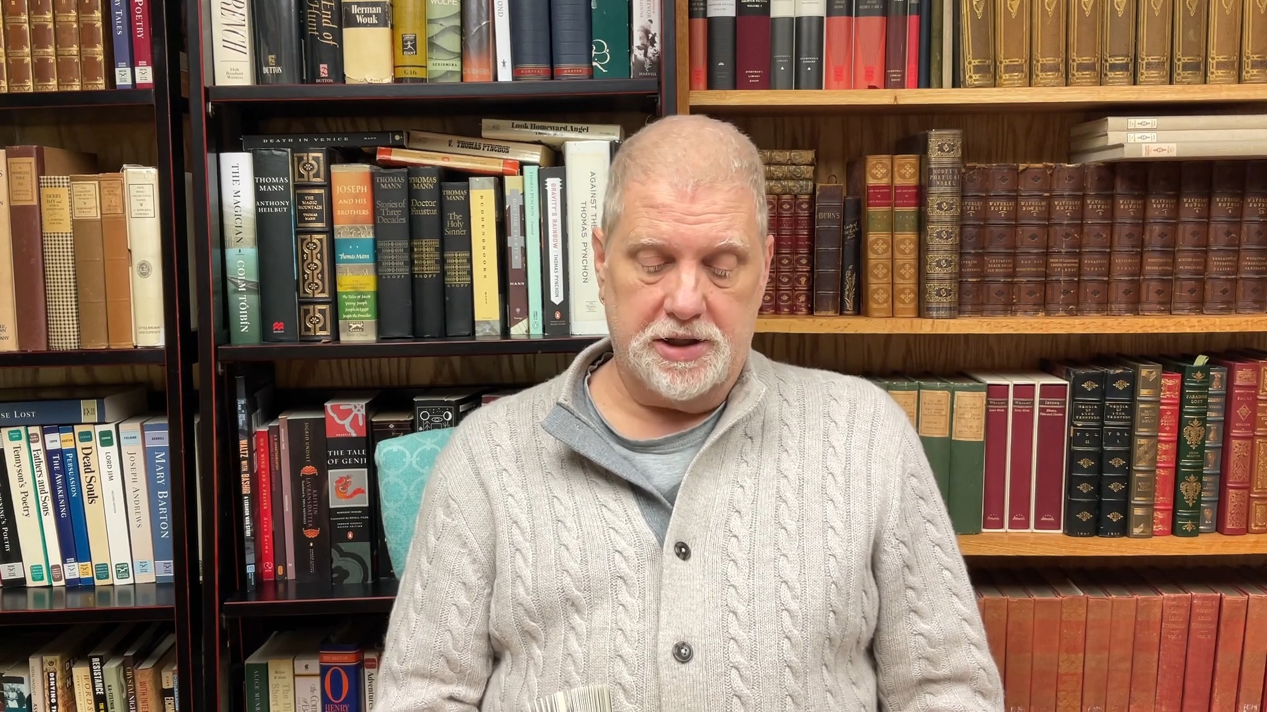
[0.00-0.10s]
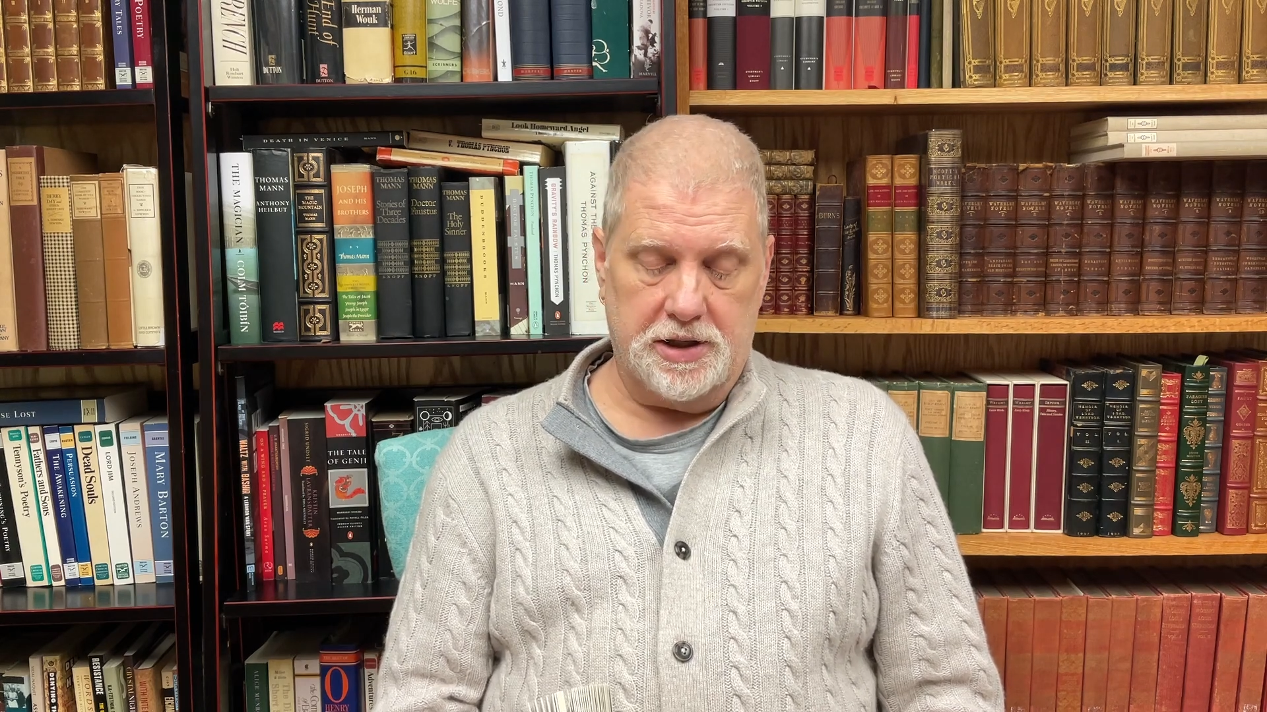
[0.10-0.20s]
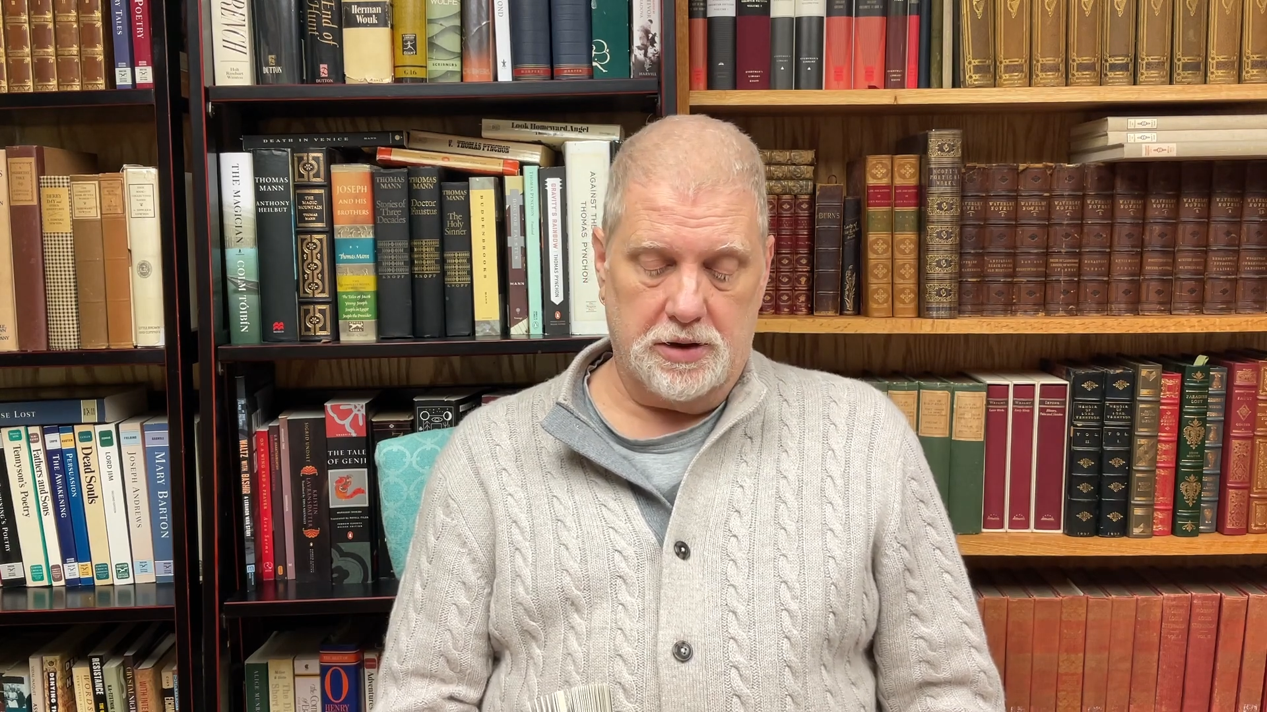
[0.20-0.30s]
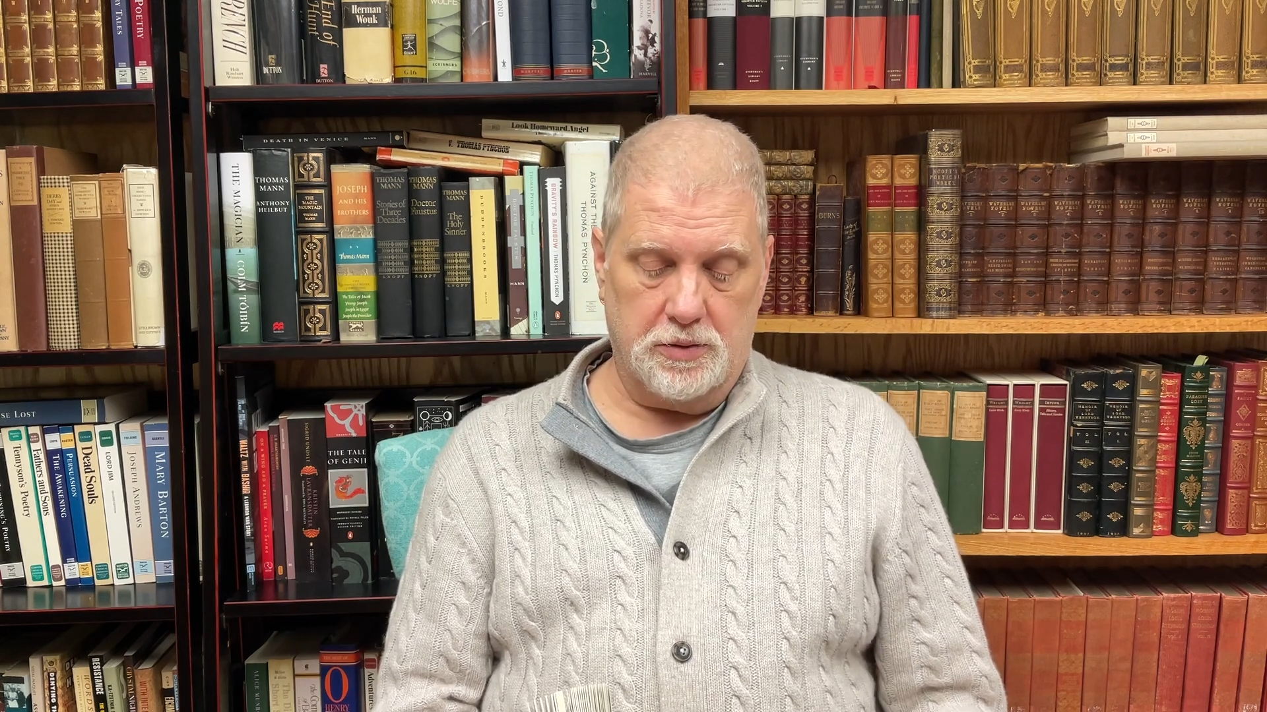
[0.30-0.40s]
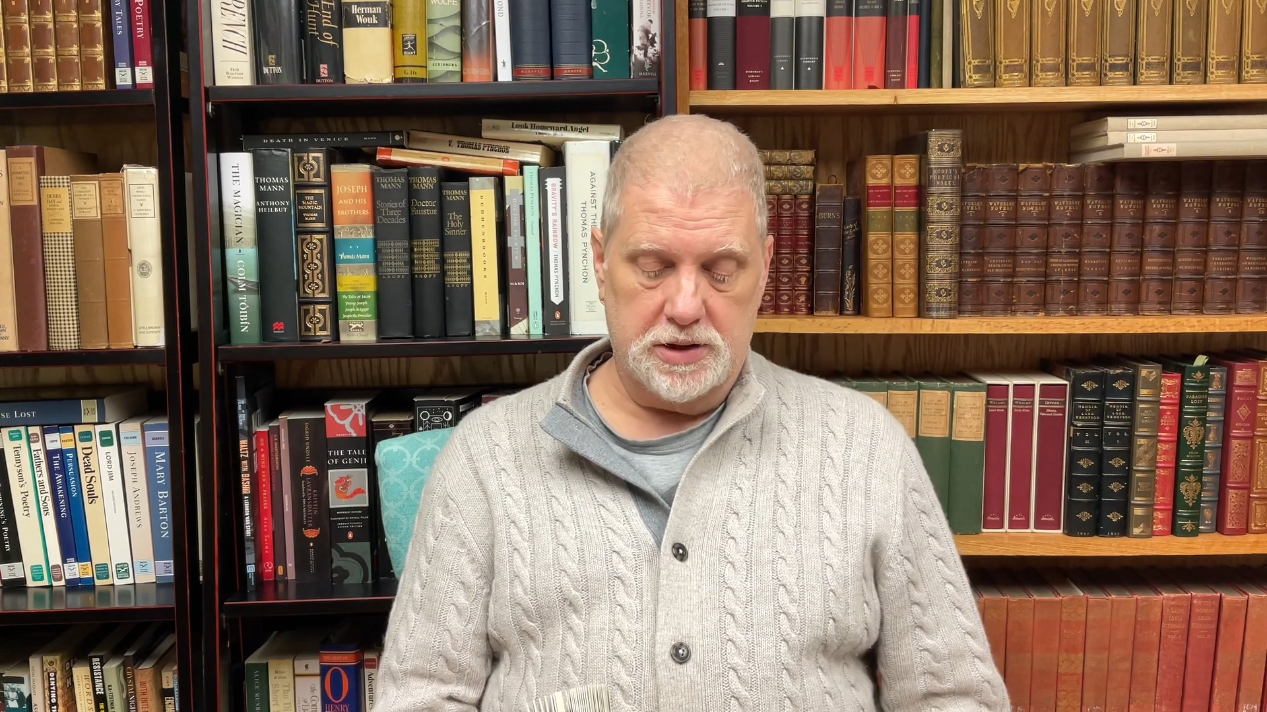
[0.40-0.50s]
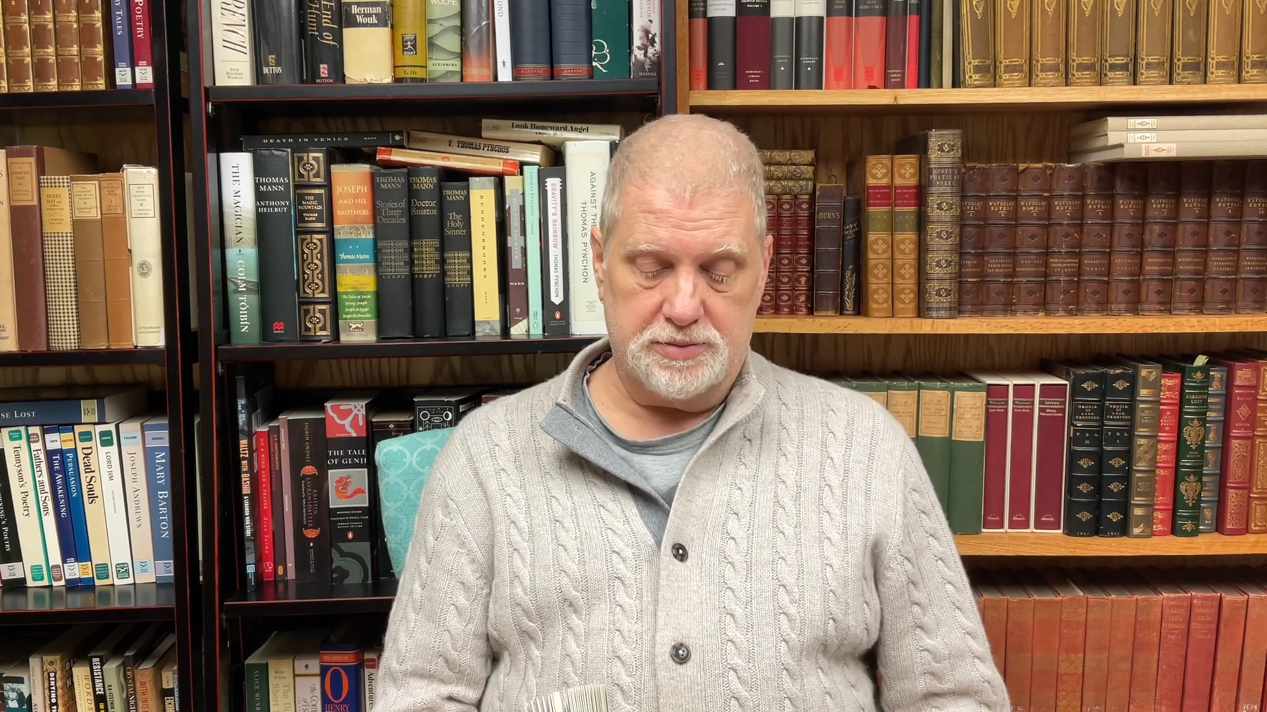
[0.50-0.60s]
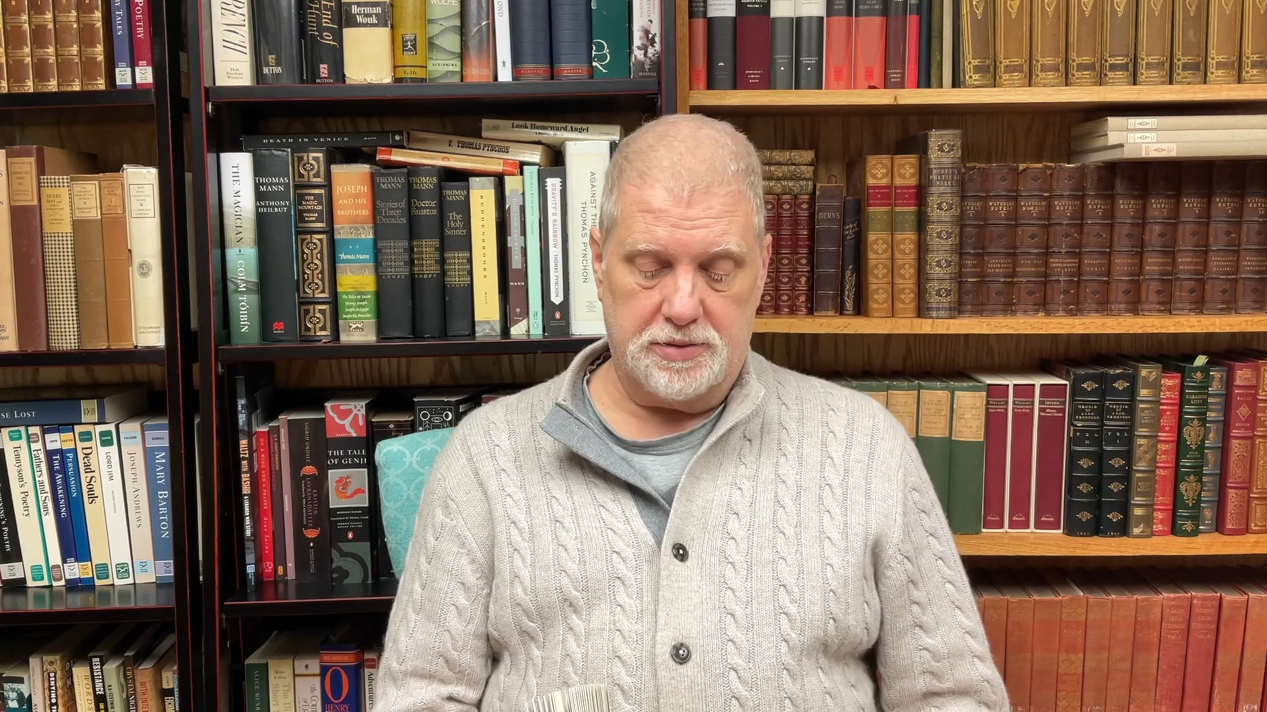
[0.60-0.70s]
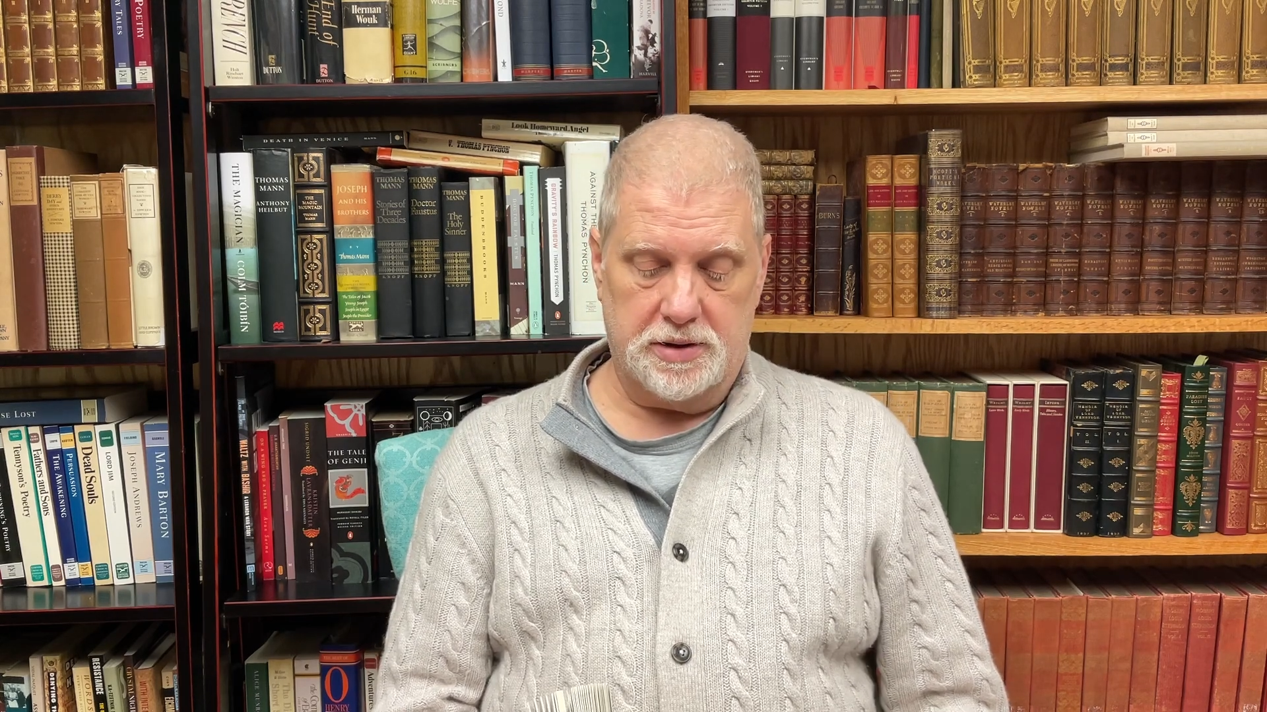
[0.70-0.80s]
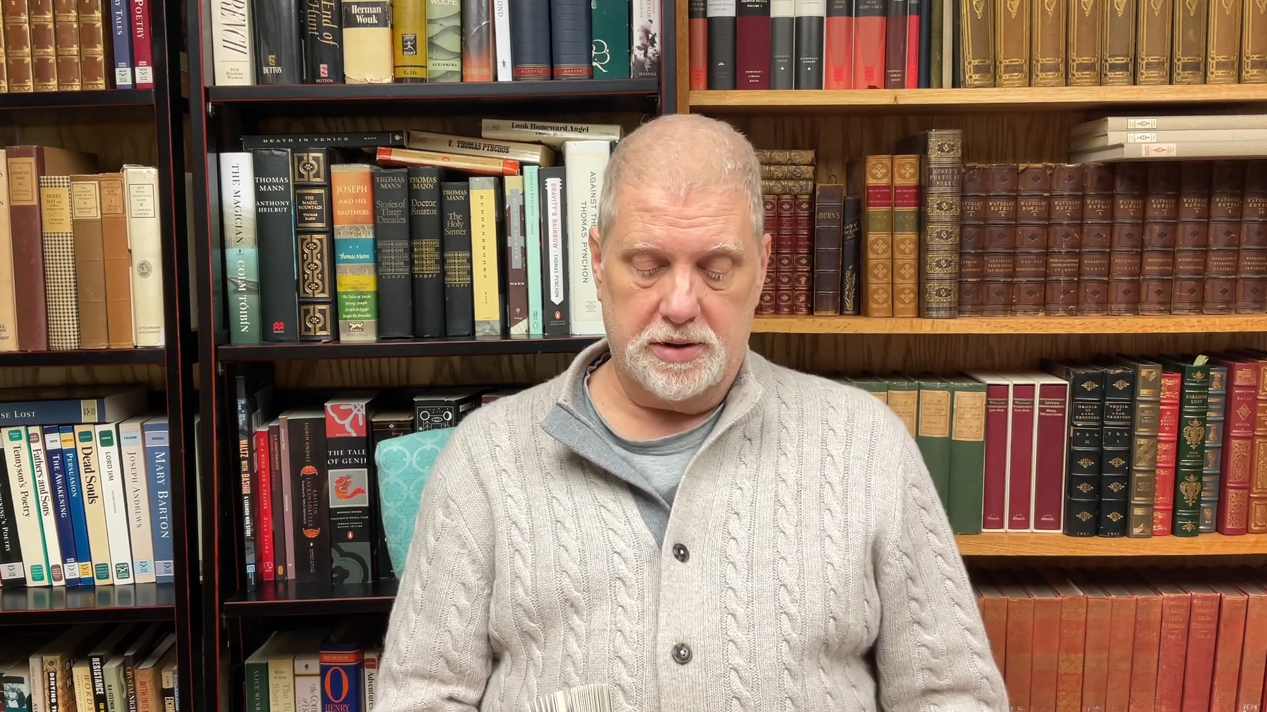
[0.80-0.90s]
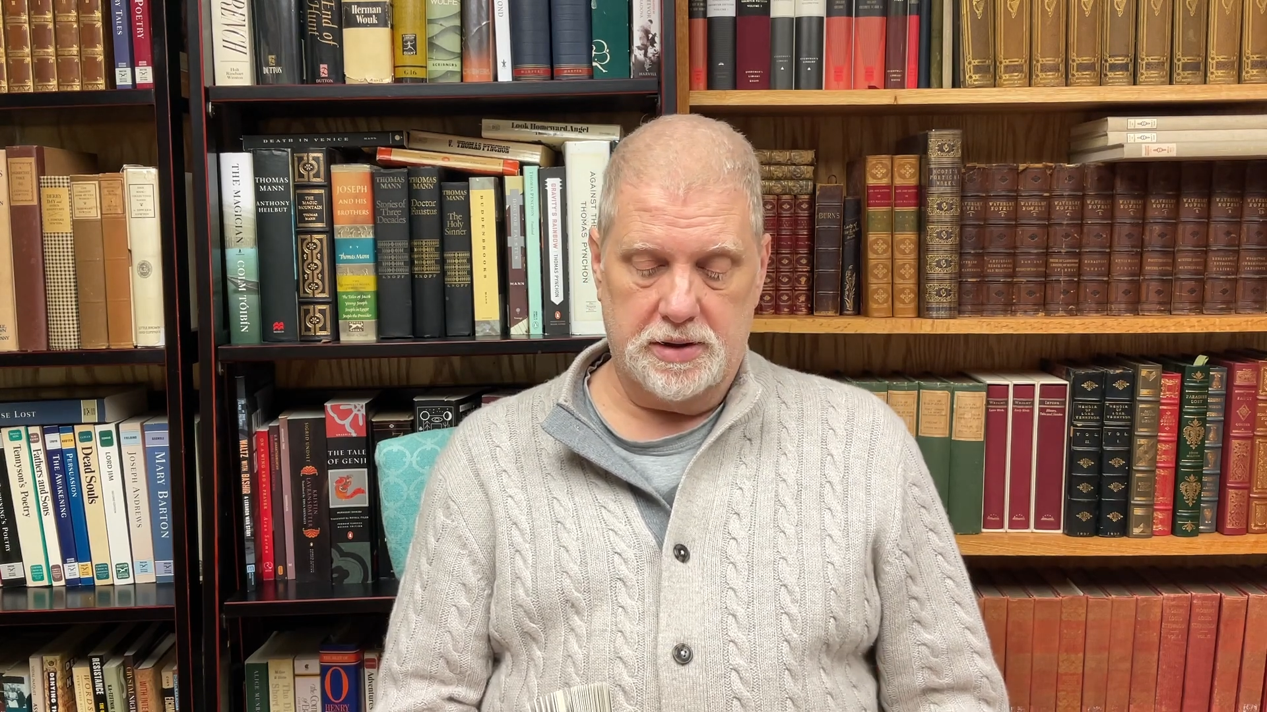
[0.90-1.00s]
near
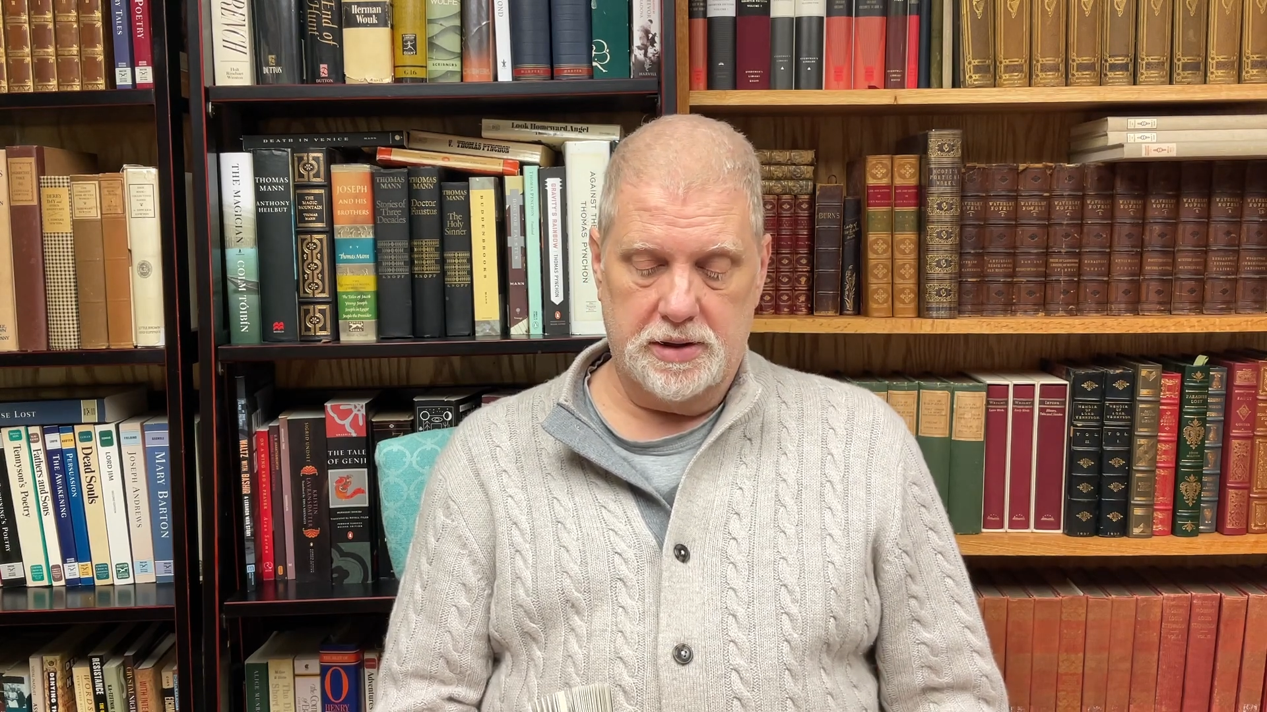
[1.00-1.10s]
whisper.